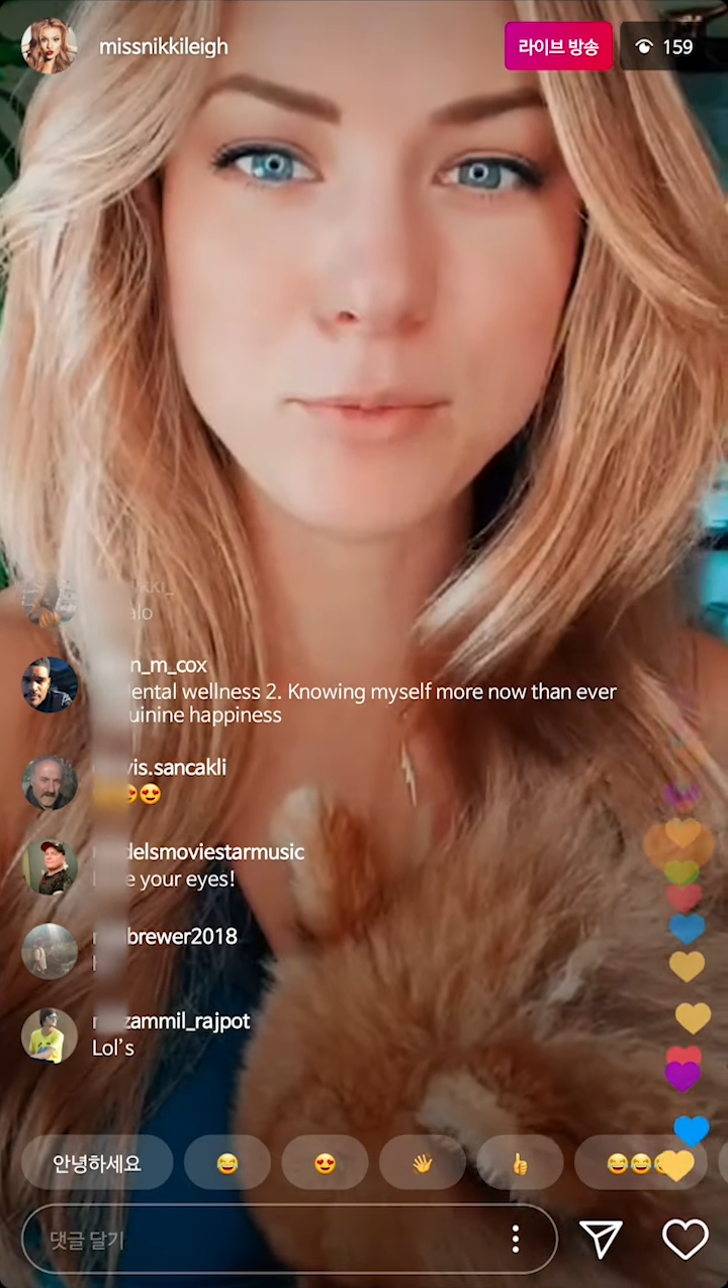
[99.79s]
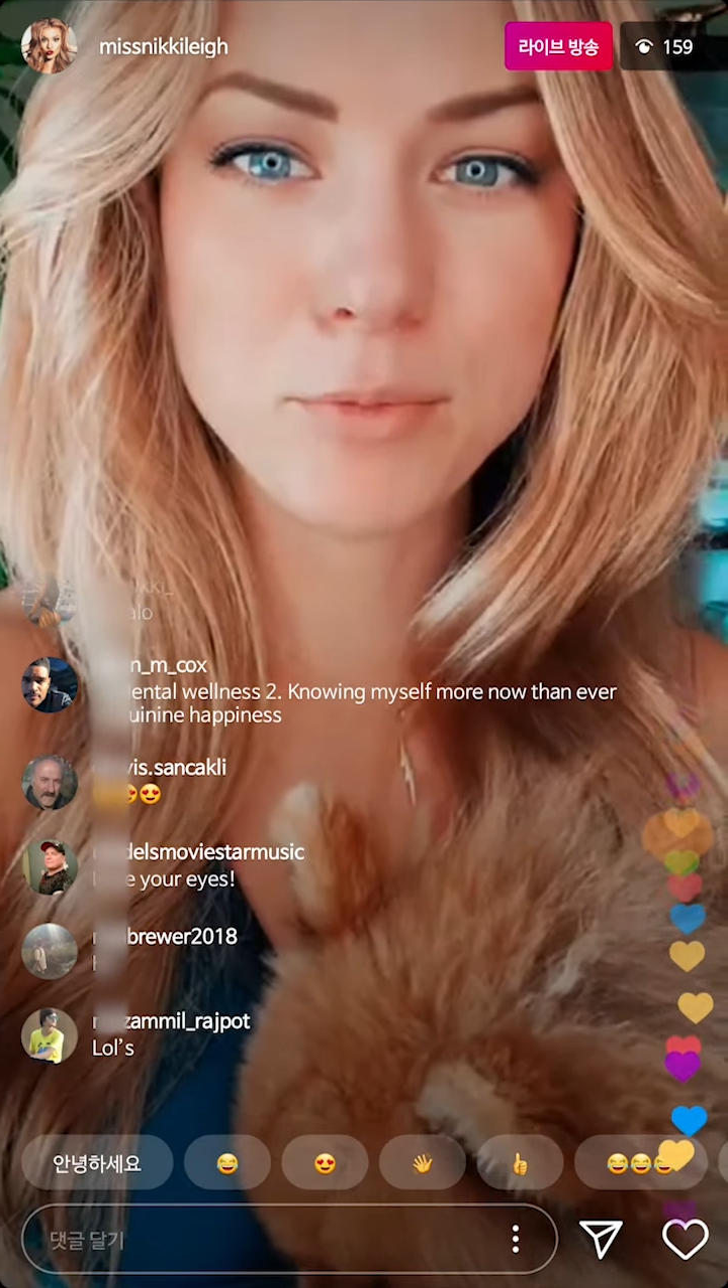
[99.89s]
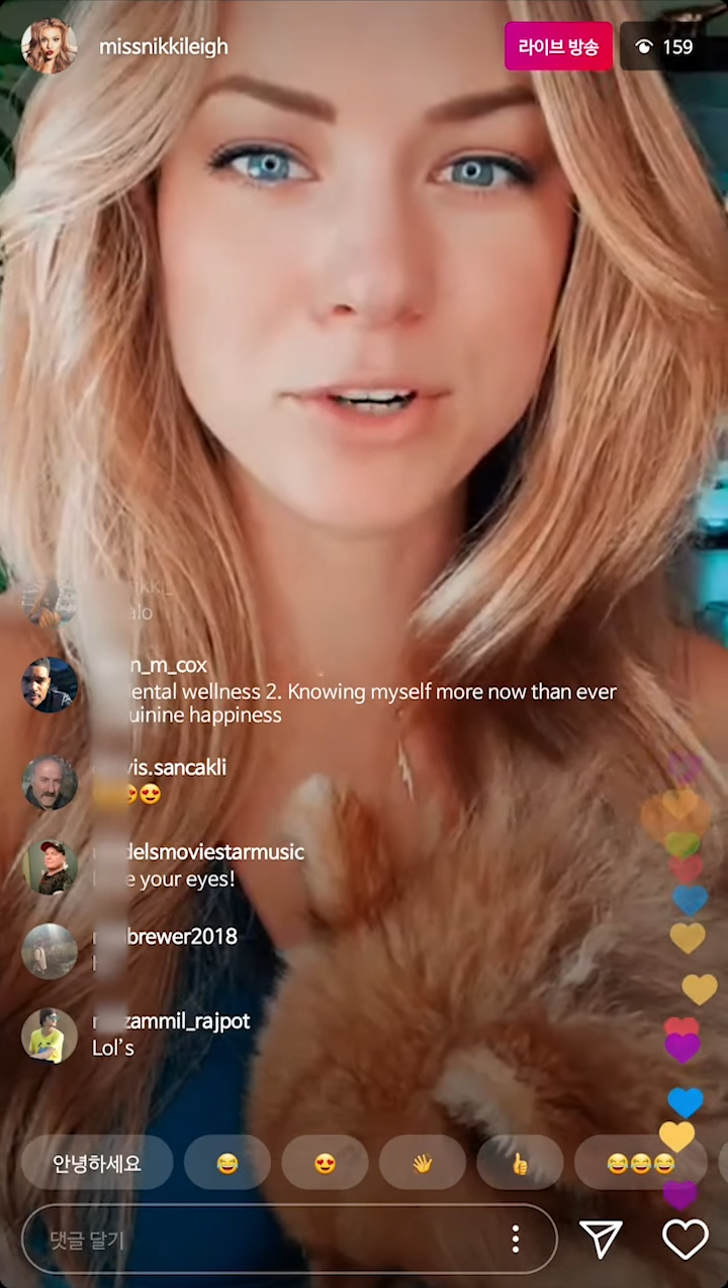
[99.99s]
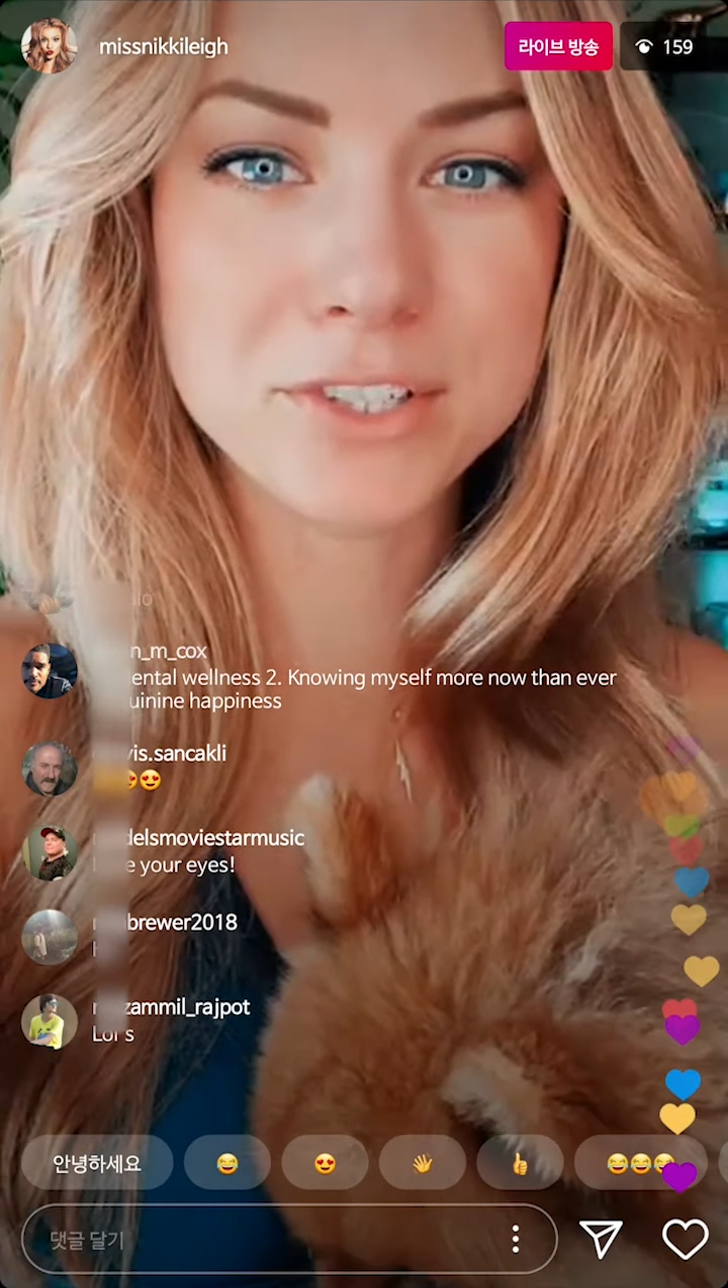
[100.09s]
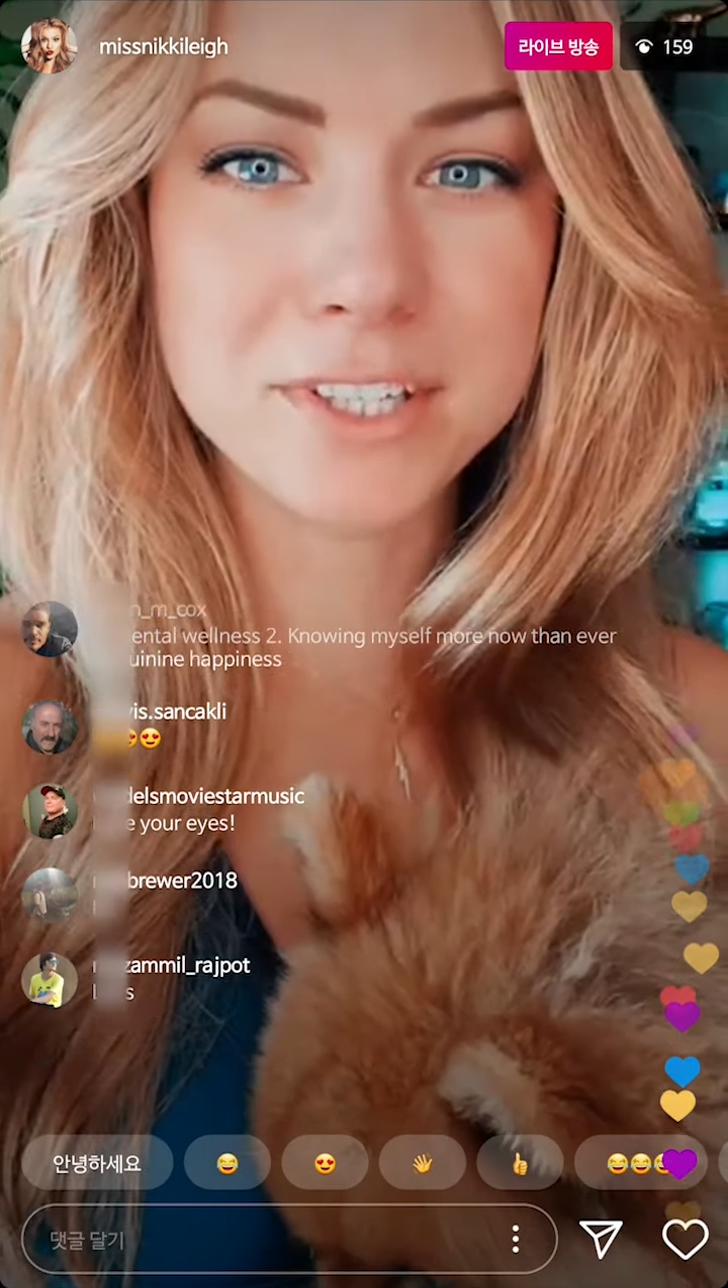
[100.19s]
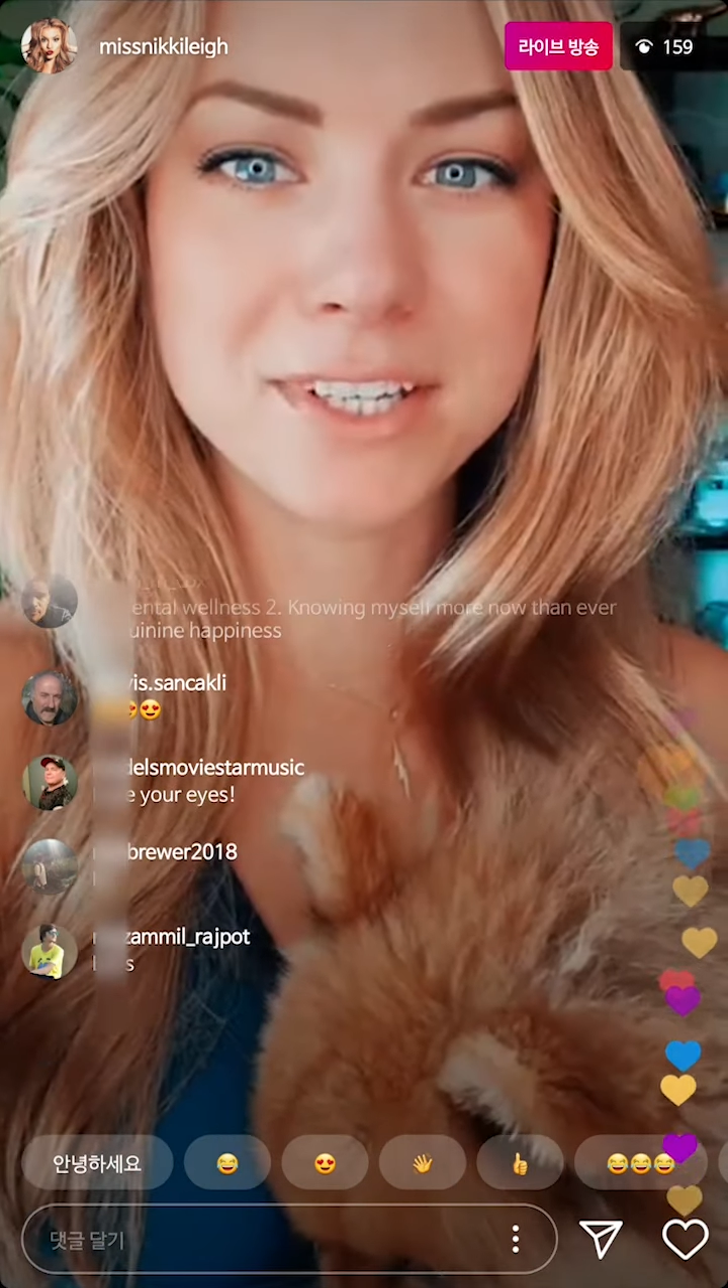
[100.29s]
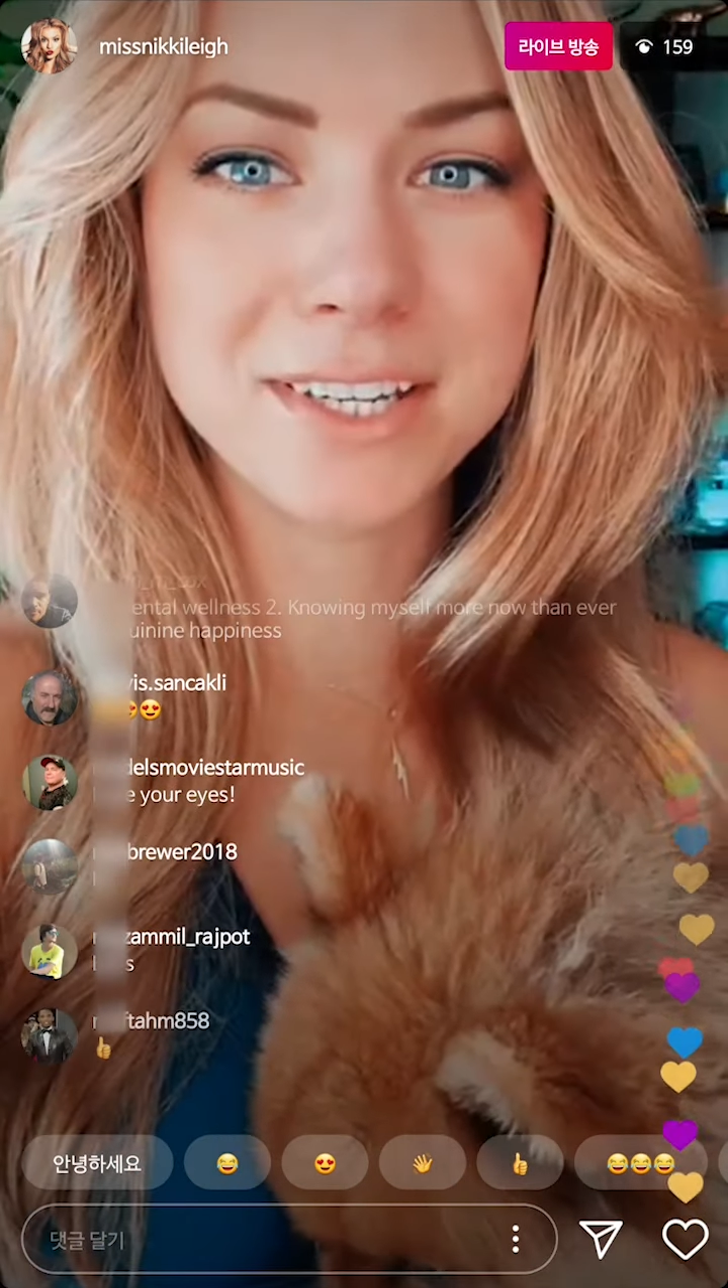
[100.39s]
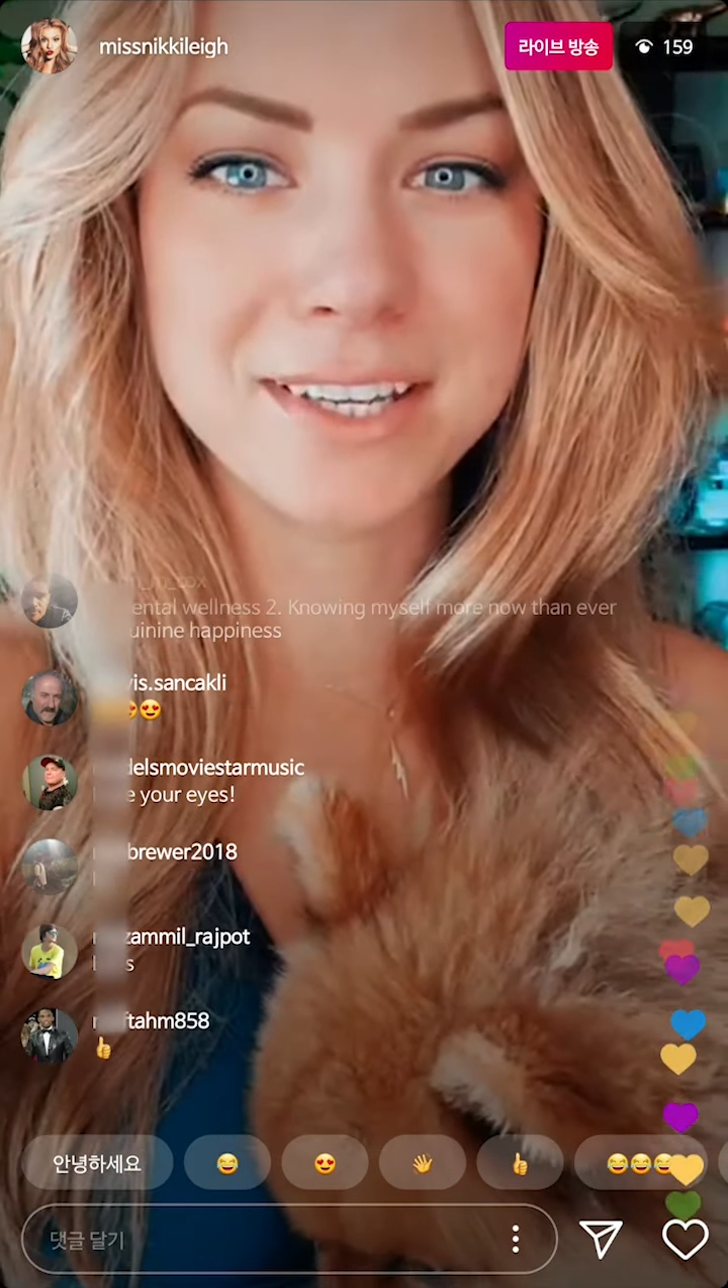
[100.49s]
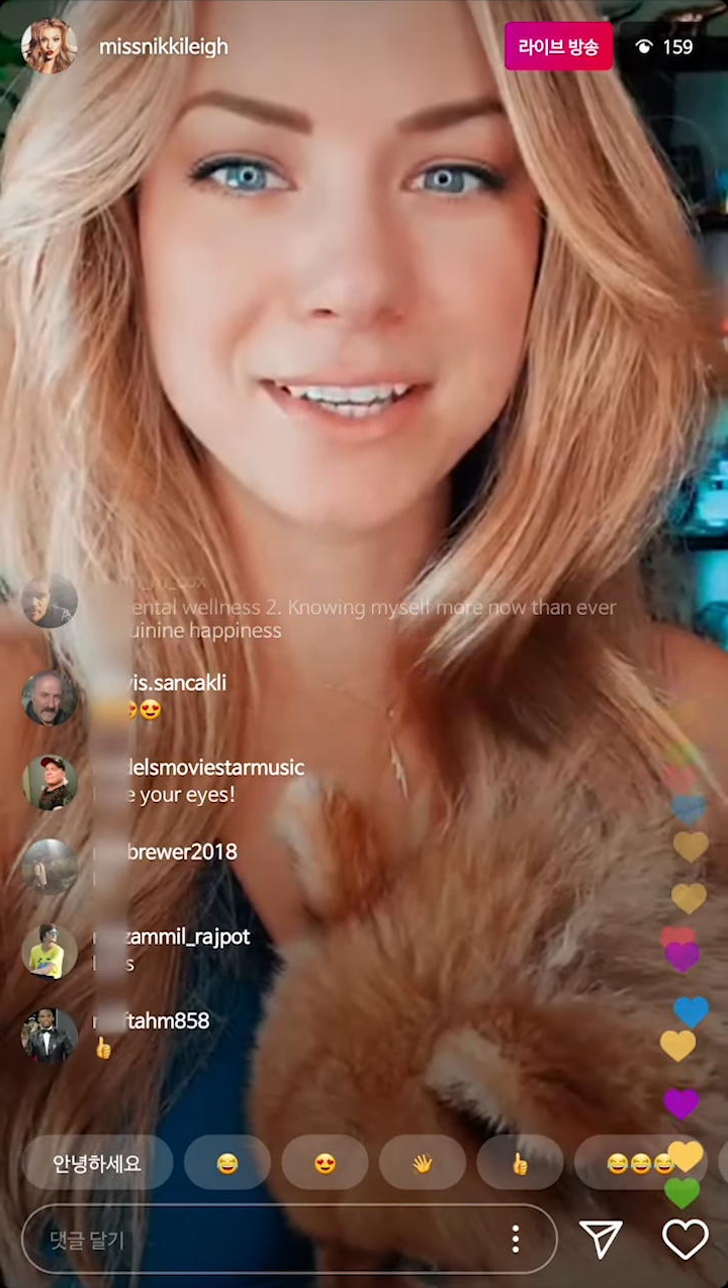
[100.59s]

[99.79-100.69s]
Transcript: person